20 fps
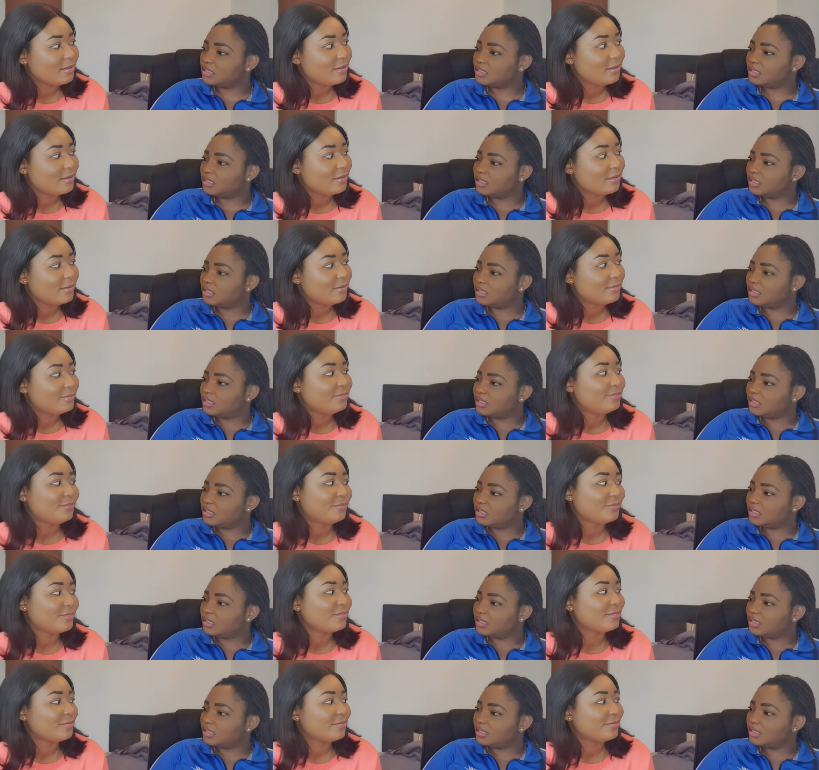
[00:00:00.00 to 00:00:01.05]

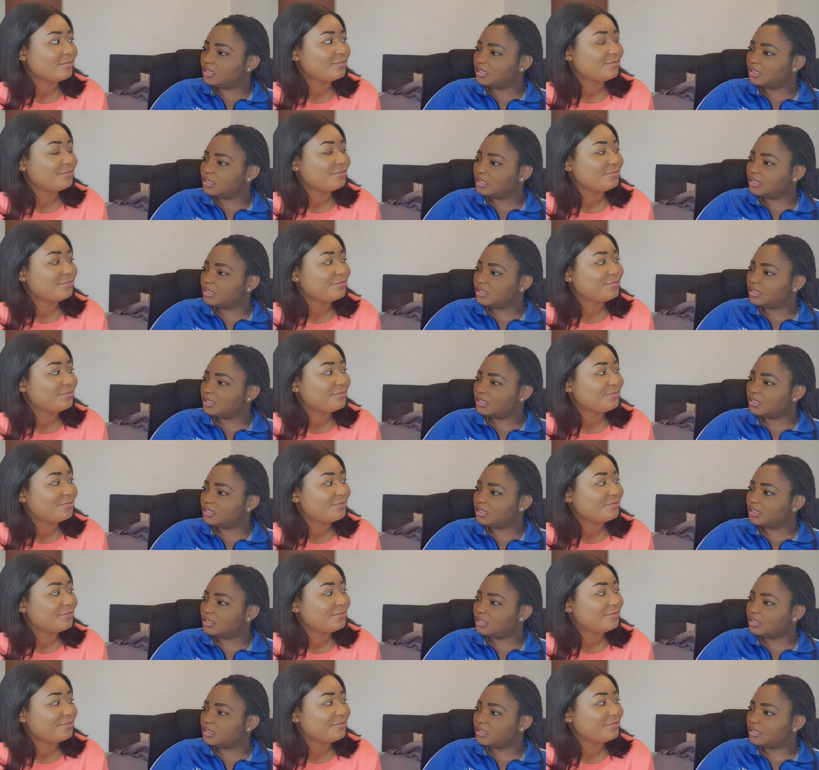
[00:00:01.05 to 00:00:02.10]

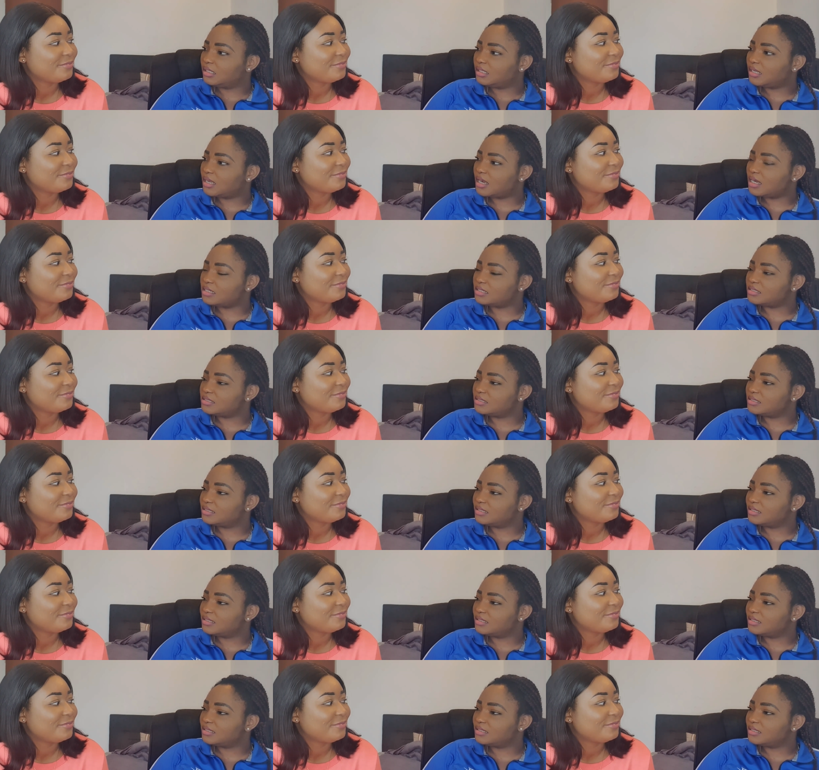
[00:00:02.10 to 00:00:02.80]
(no one is talking)